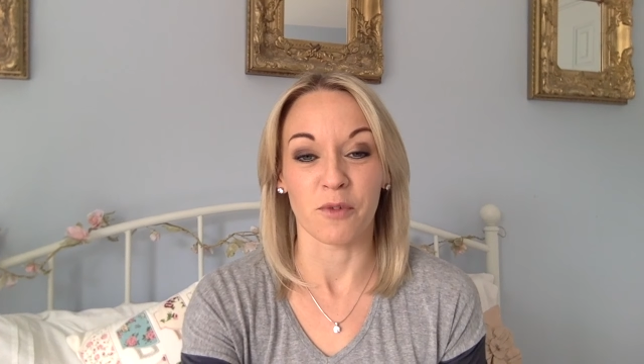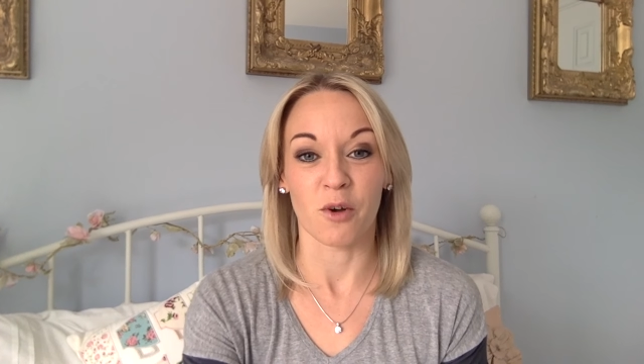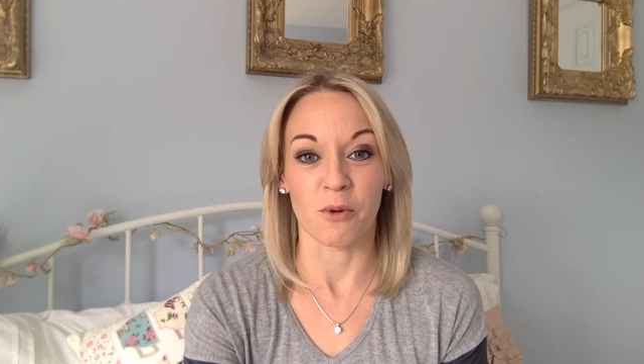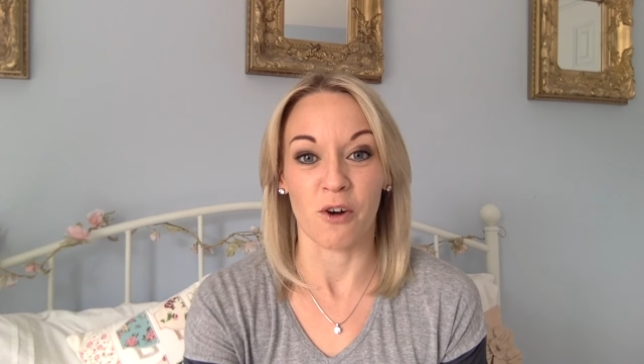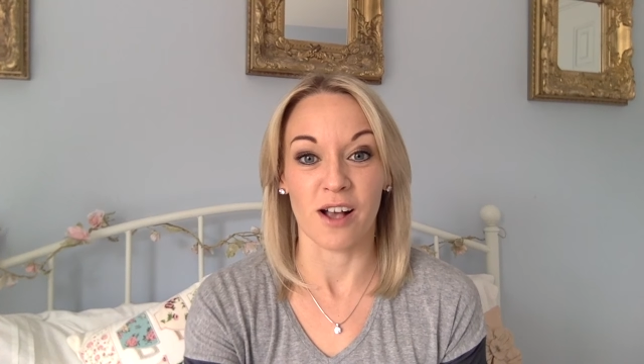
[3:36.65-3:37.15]

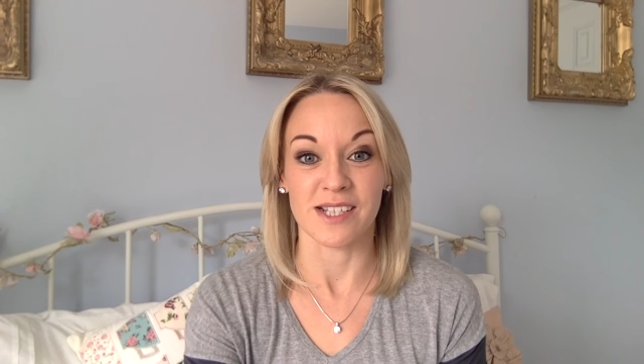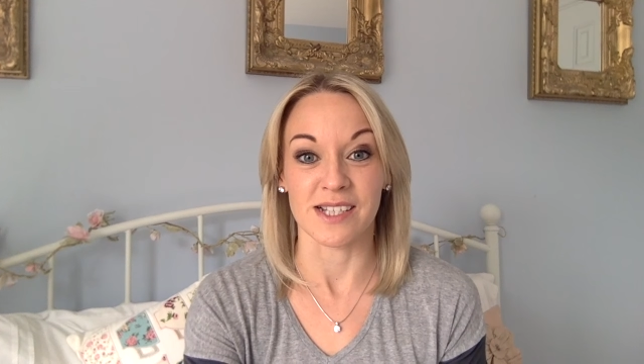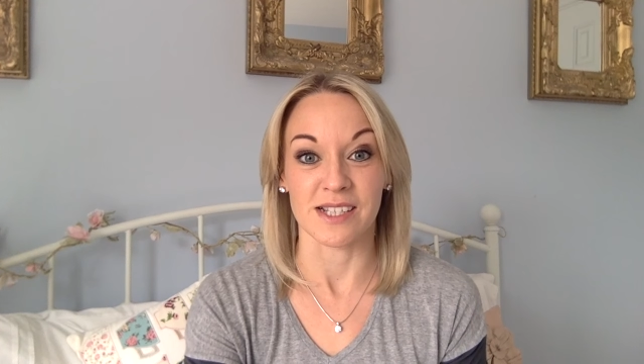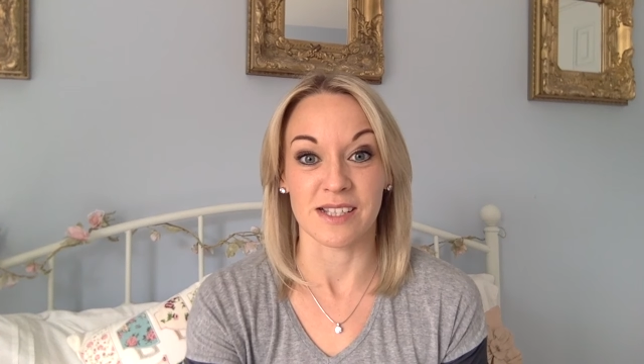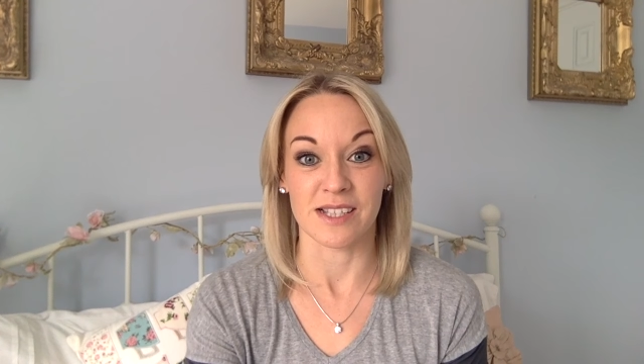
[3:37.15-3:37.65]
come across
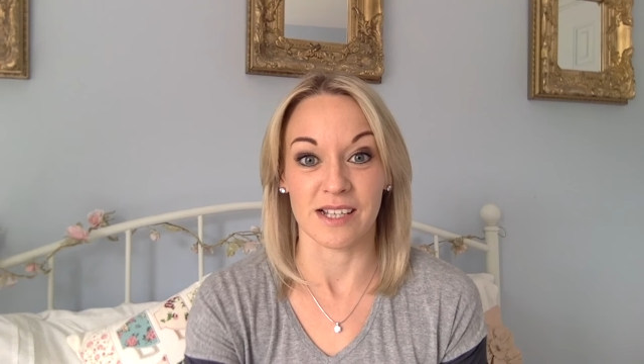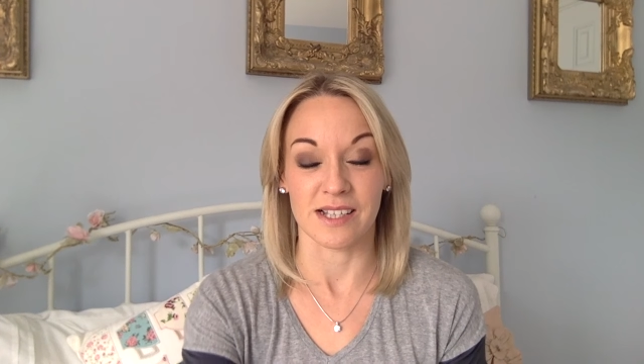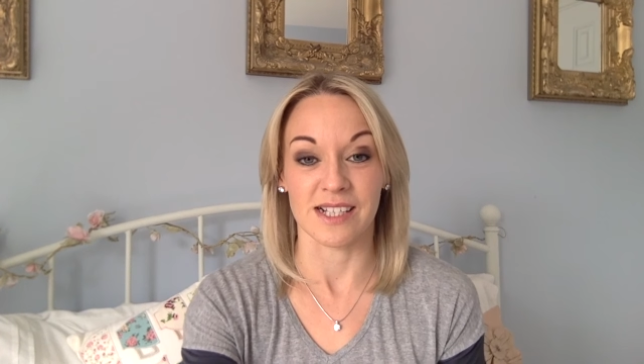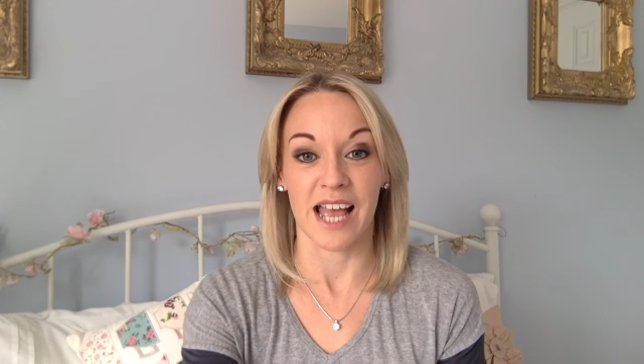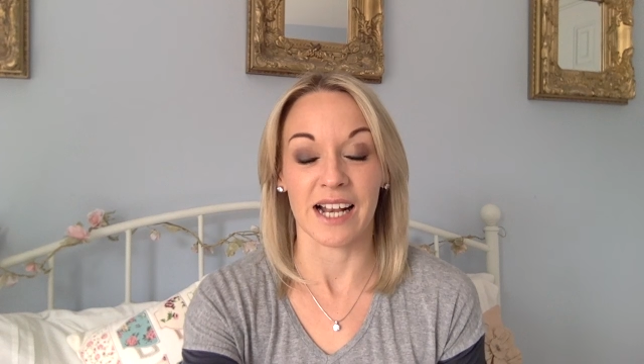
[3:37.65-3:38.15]
as it's
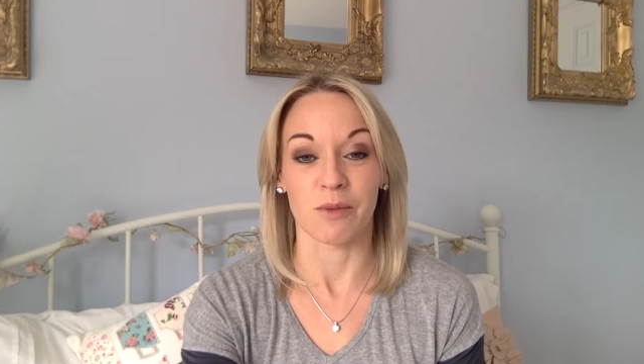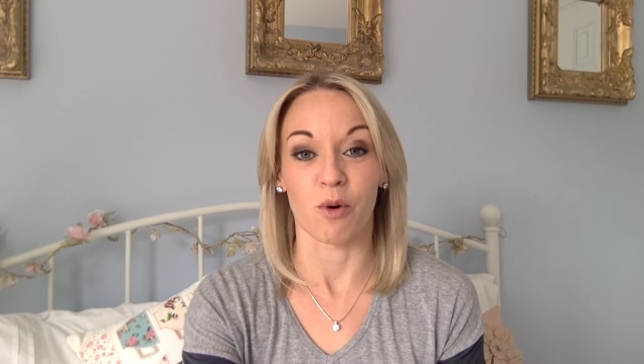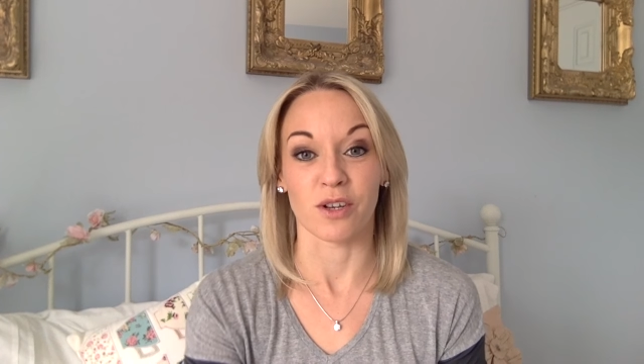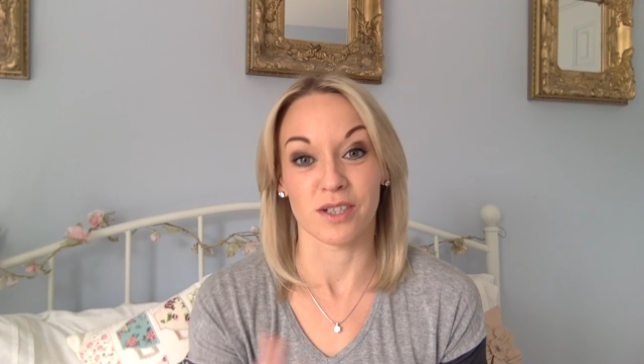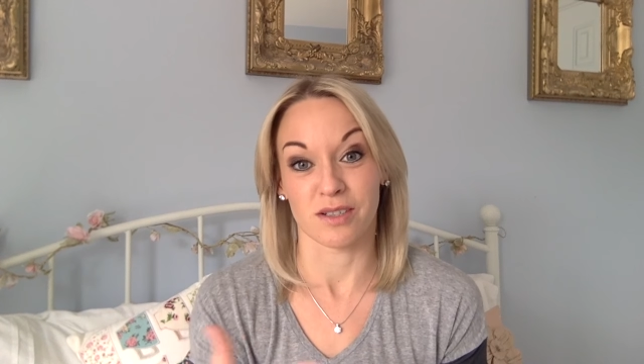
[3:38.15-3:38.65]
exactly
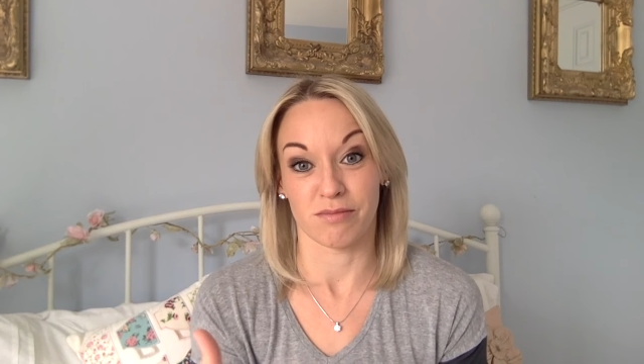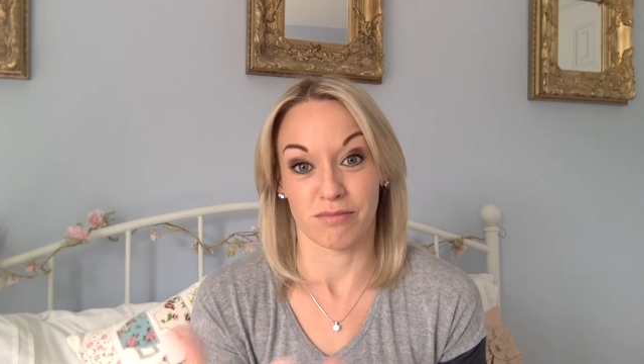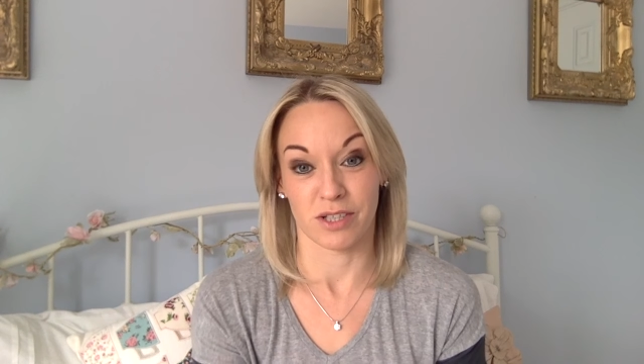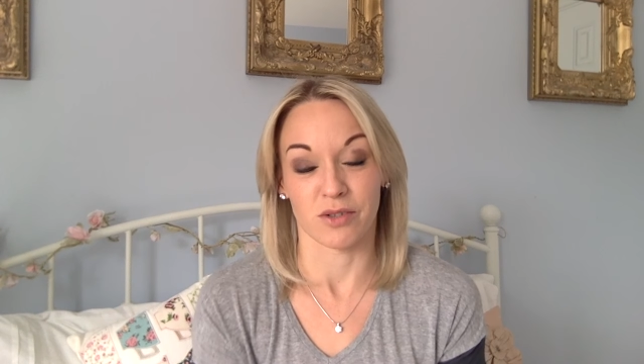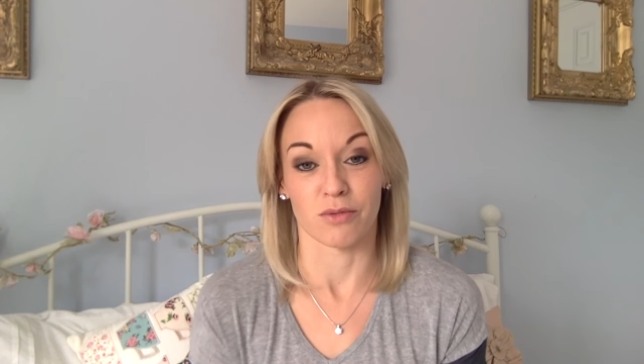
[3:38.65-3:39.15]
what,
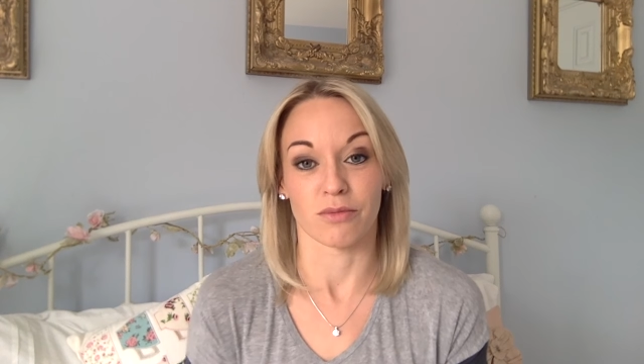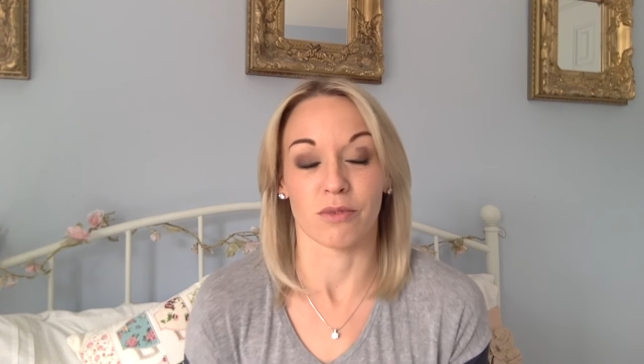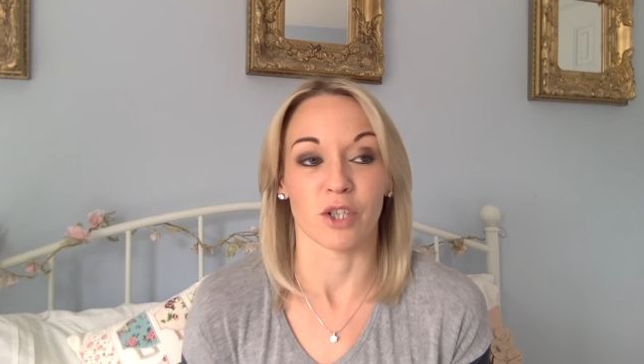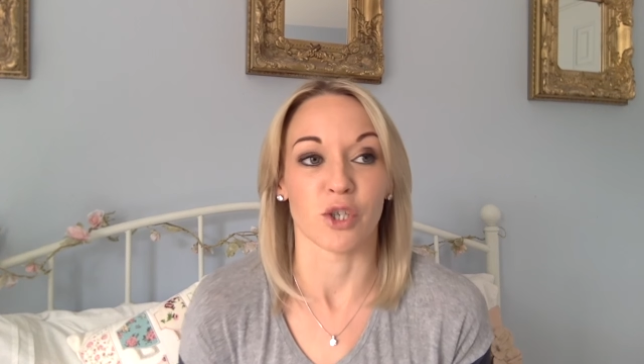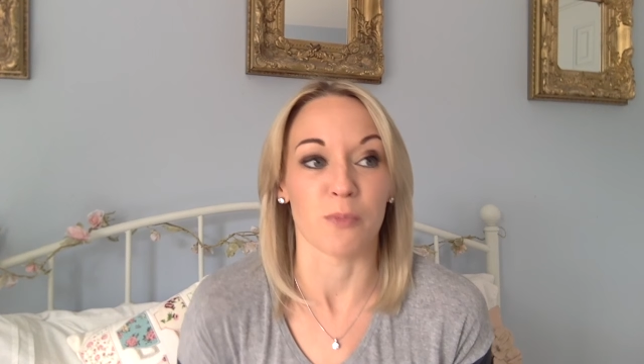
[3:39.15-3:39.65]
you know,
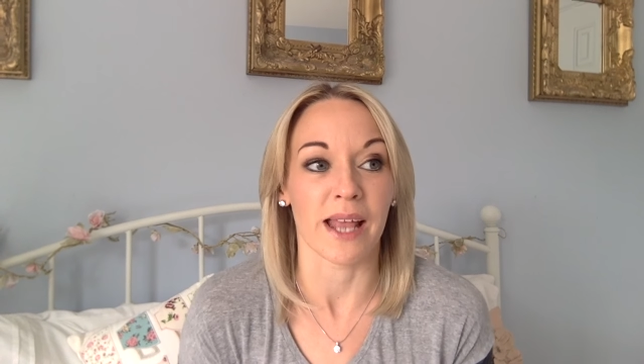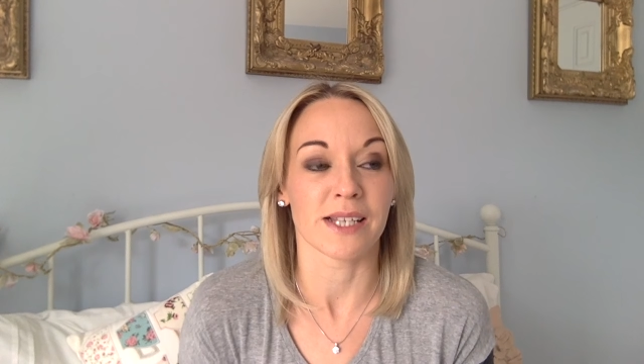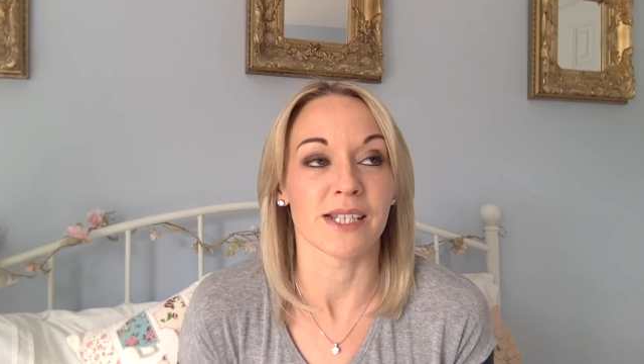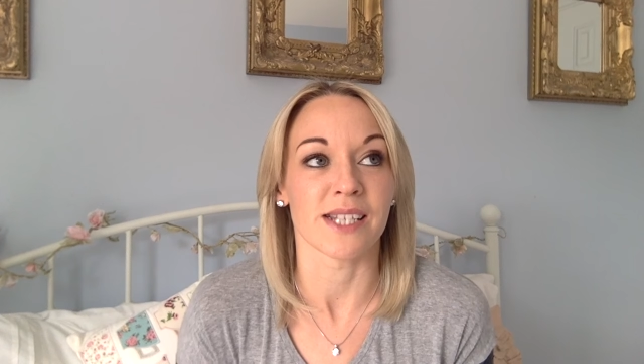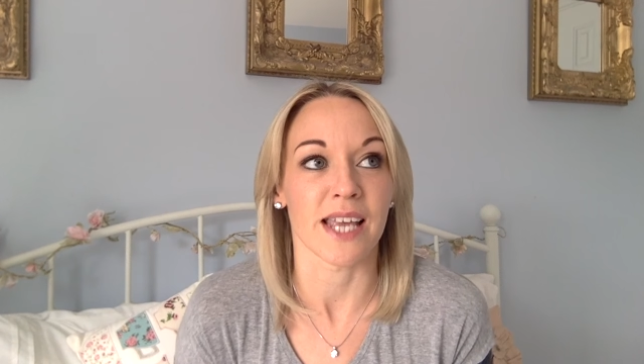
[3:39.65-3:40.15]
what you
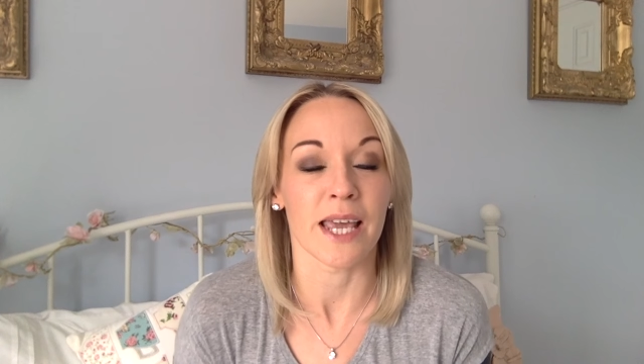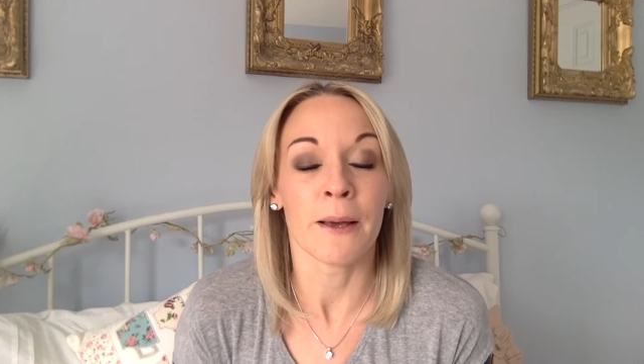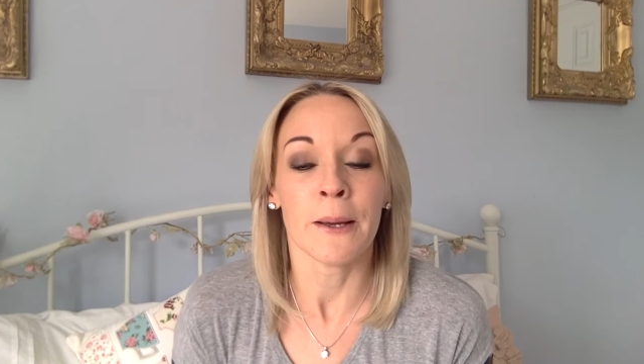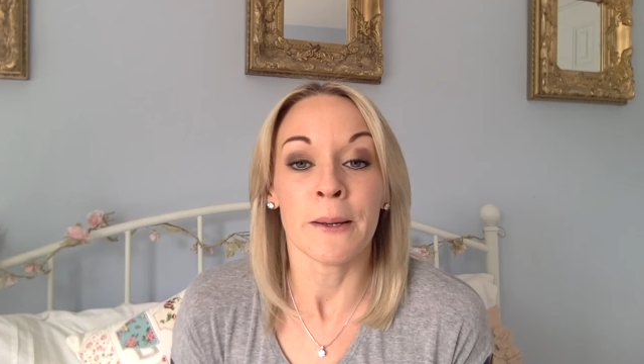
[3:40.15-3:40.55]
meant to say.